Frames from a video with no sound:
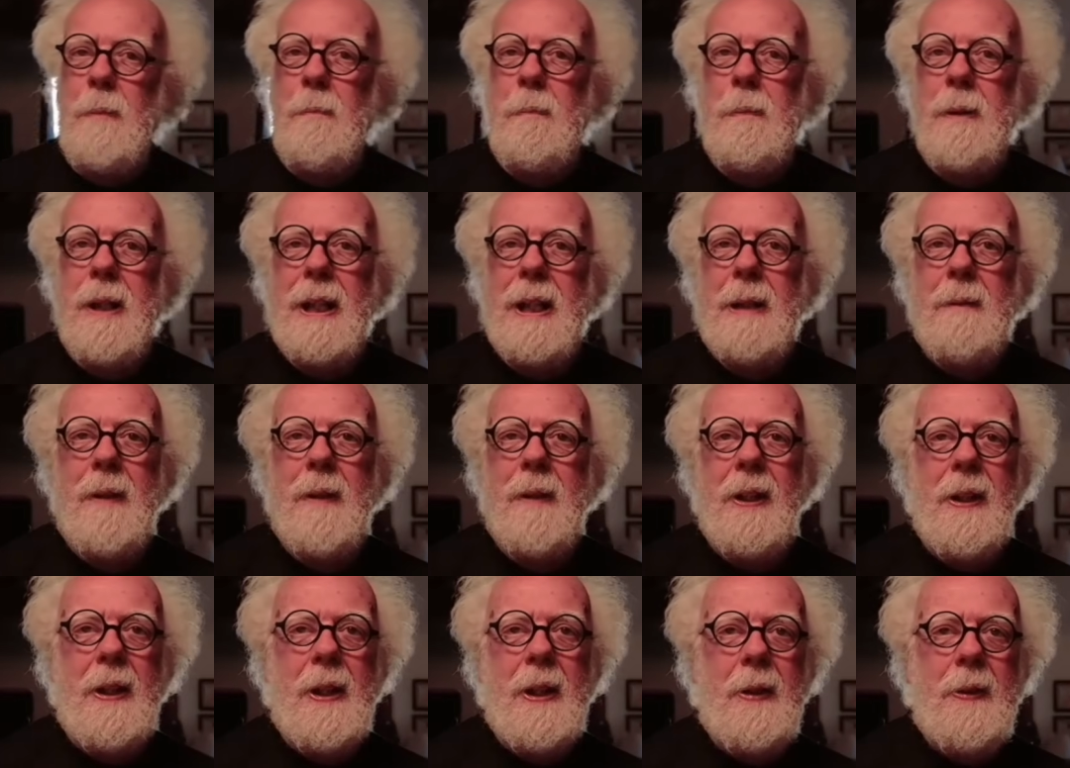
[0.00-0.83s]
pretty
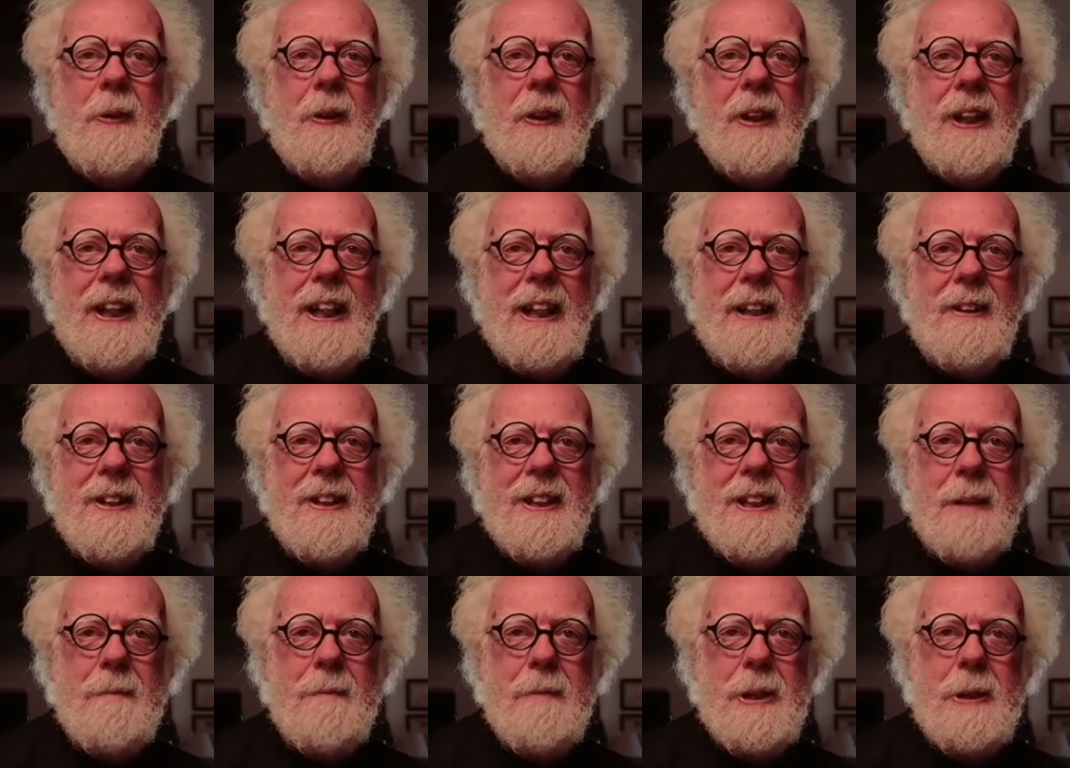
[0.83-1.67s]
well only
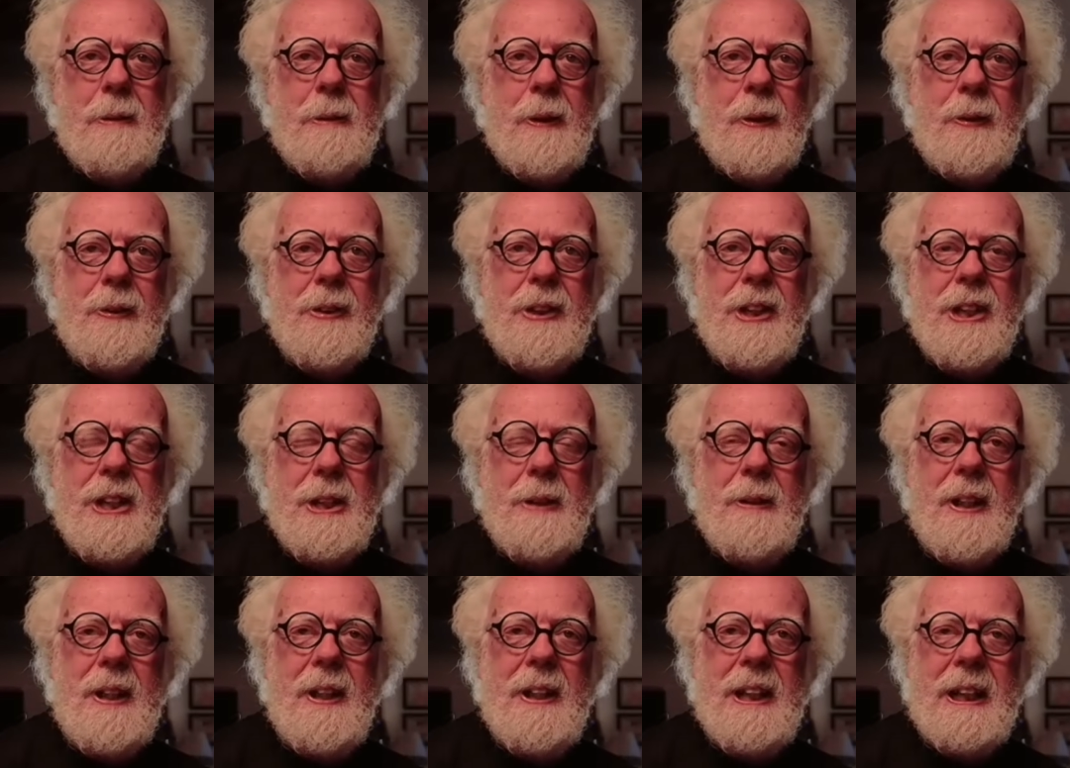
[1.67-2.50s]
because I'm too old to
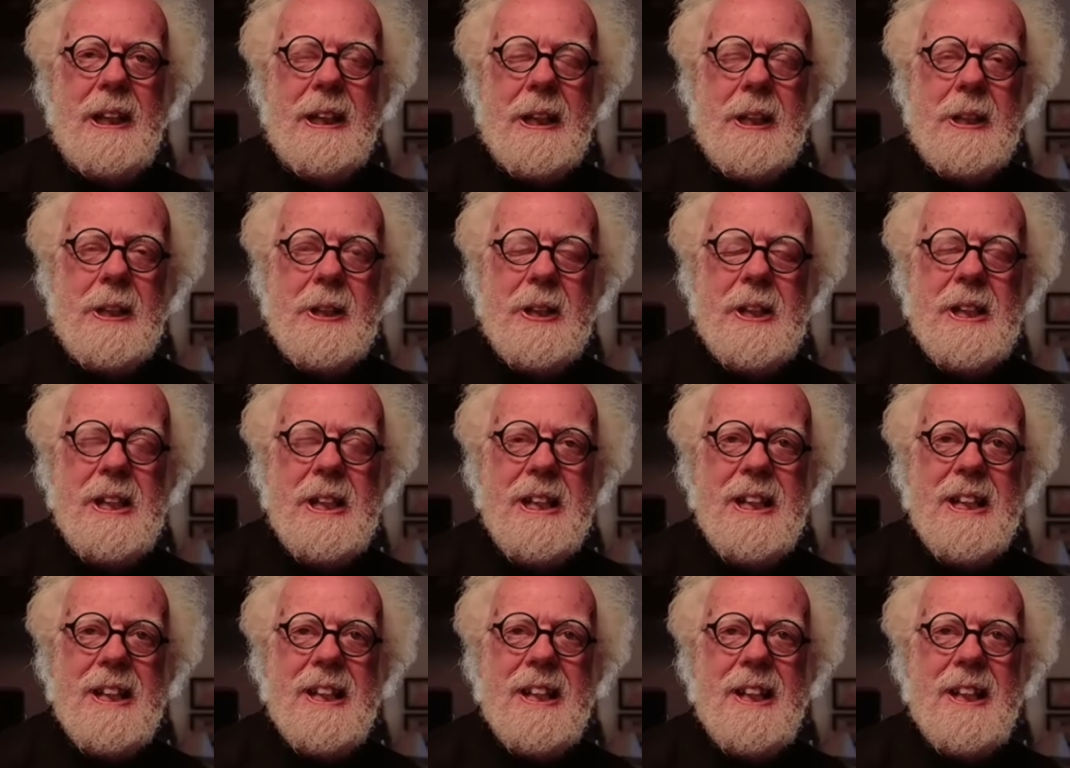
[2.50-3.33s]
do anything else.
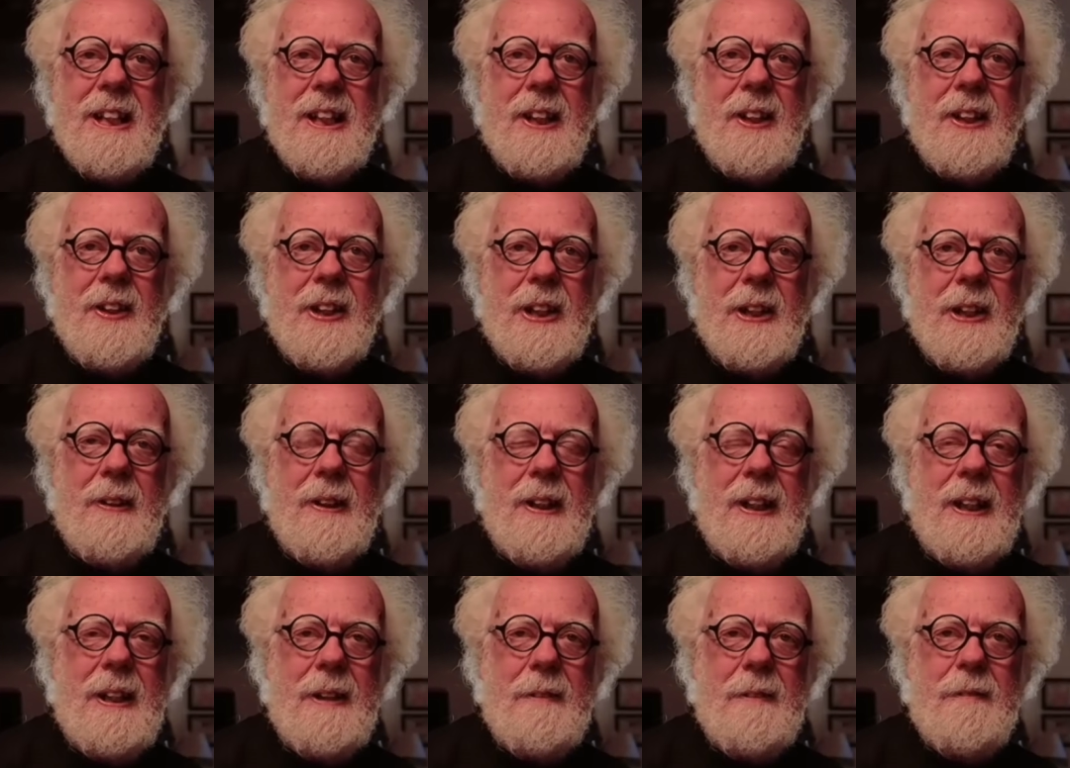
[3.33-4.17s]
Although
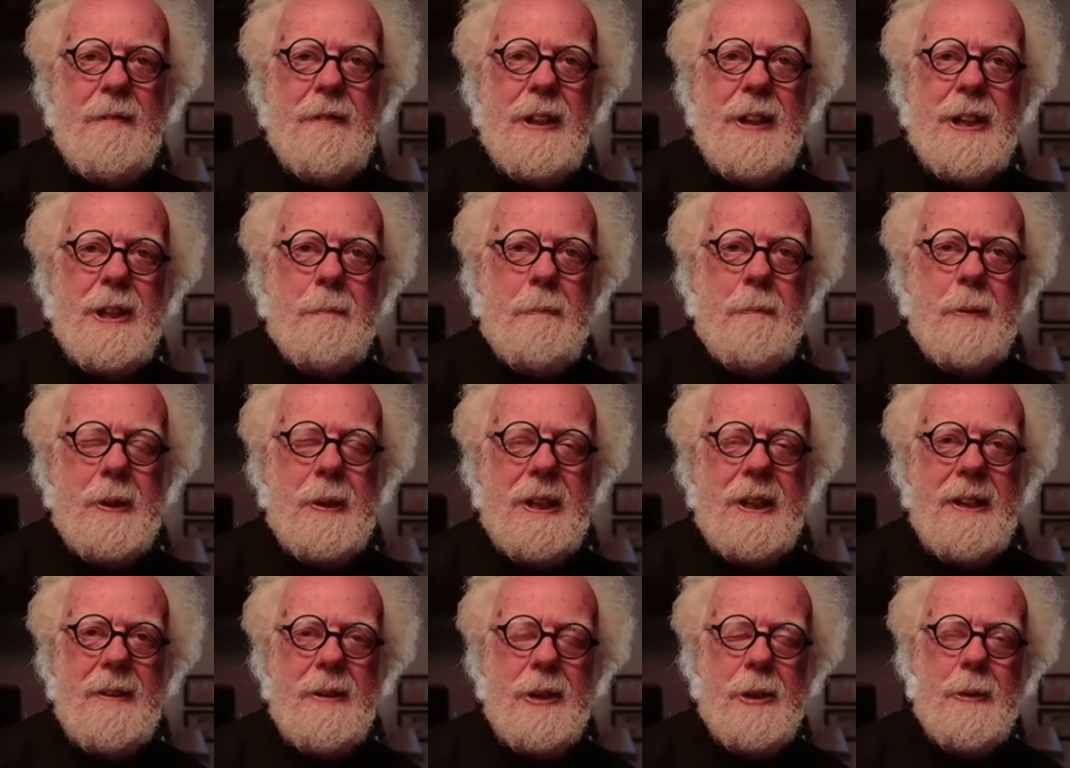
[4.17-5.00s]
I have
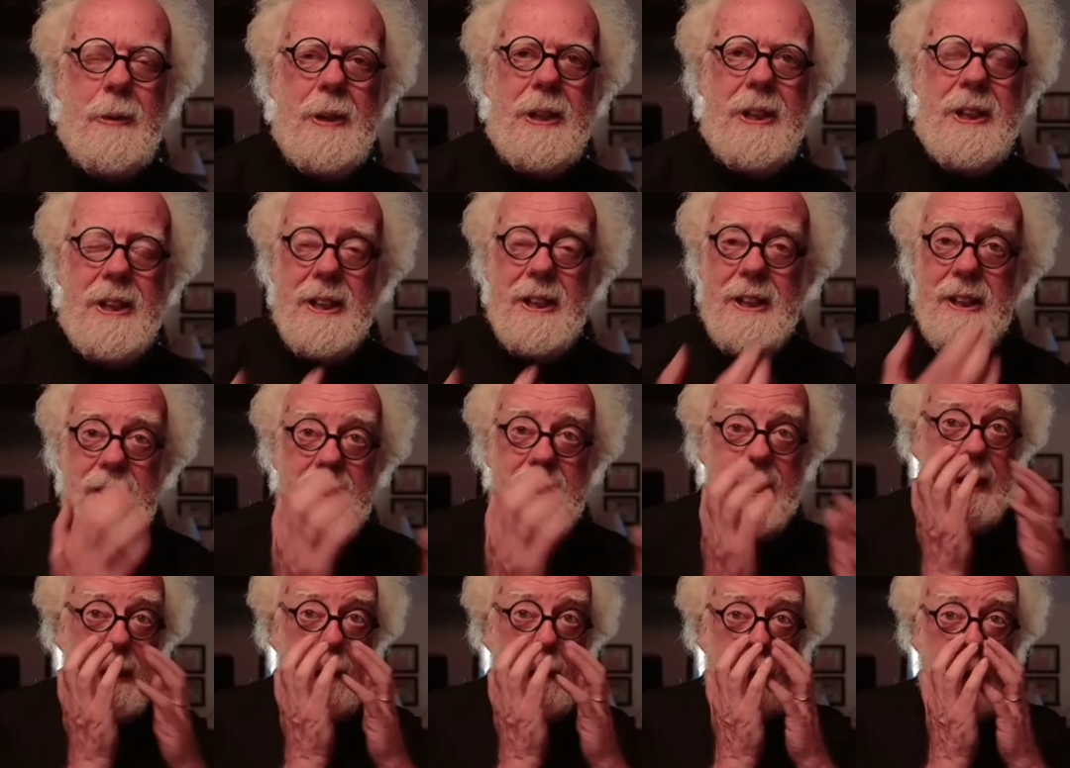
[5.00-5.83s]
Facebook and Twitter
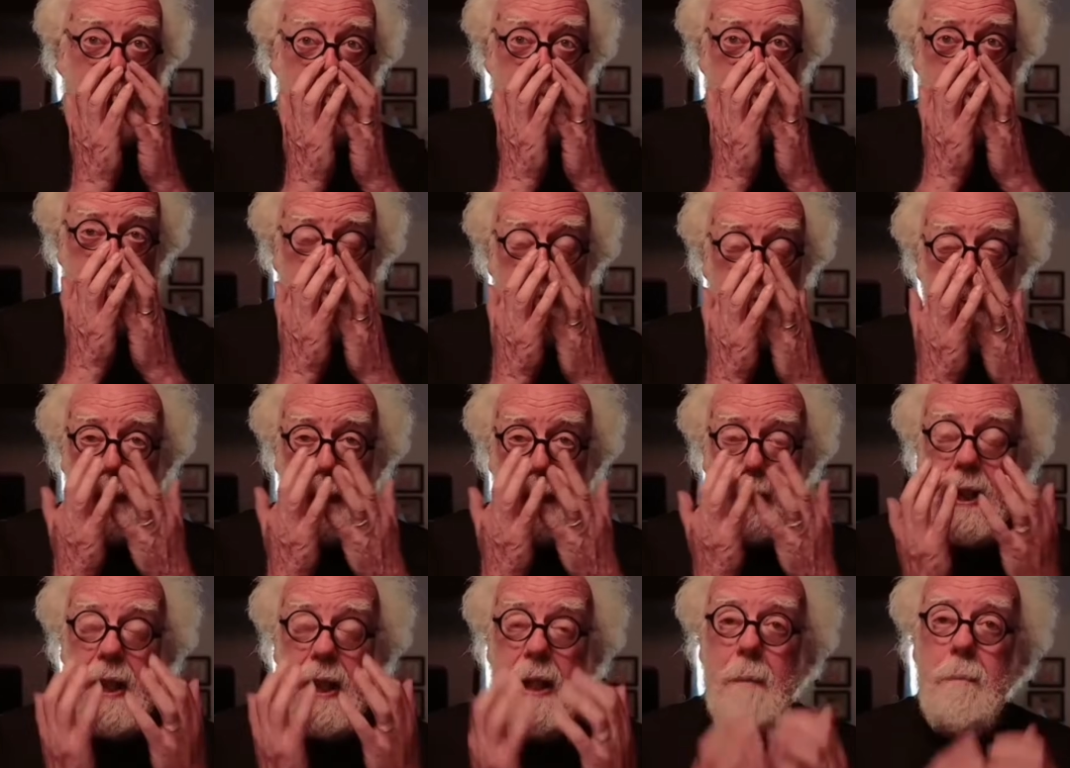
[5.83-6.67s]
or whatever it's
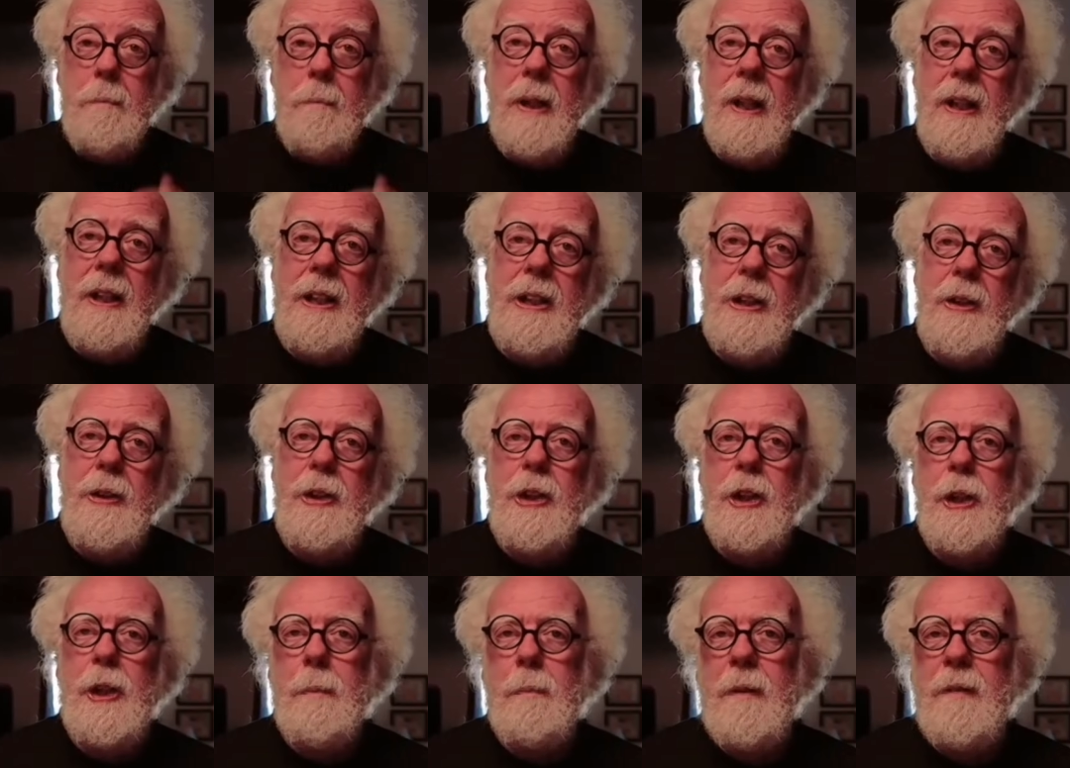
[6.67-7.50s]
called, but
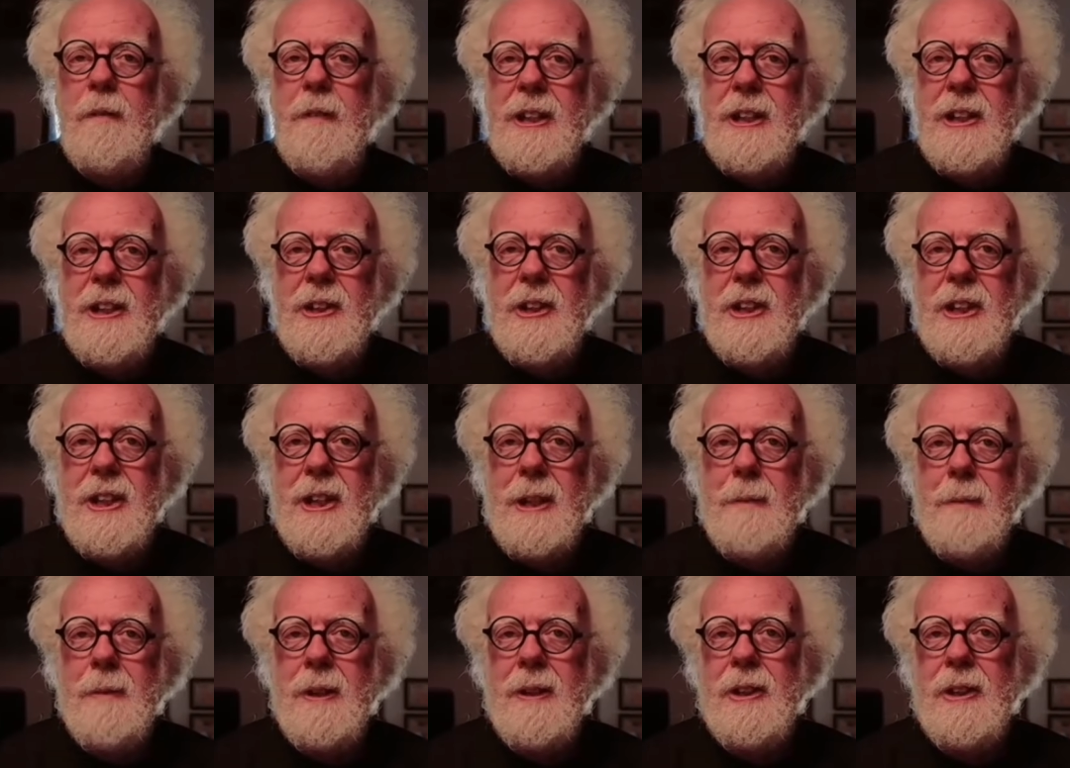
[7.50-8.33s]
YouTube Professor
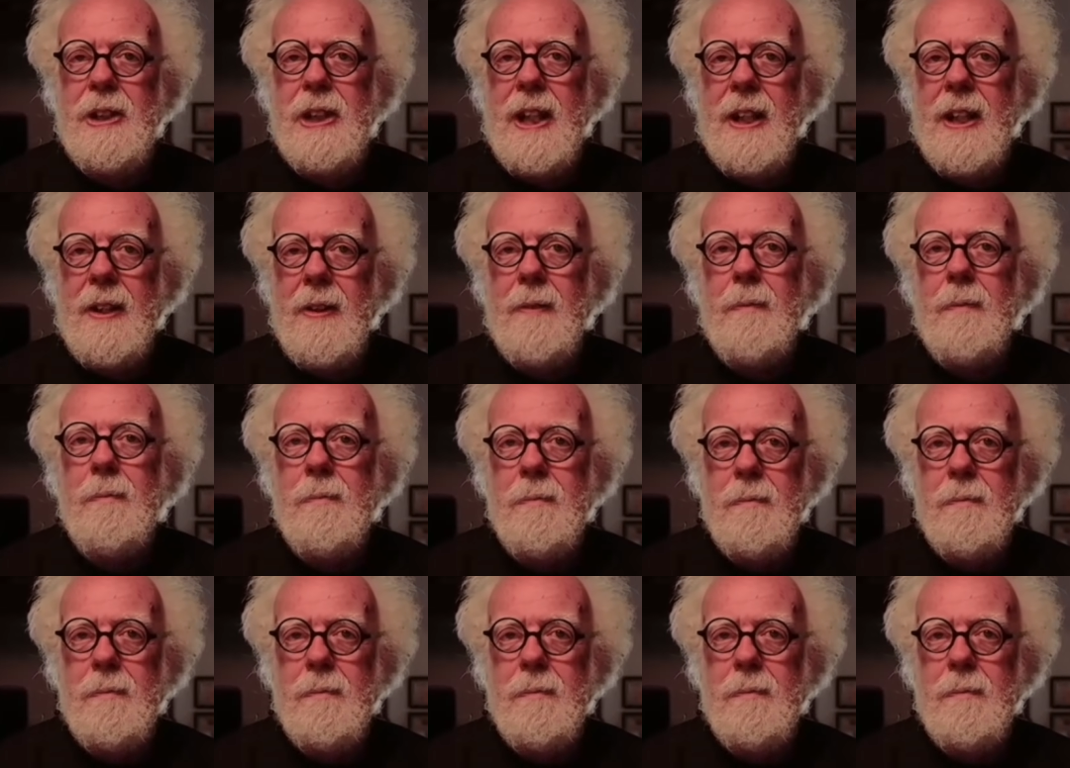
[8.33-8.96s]
Simon channel.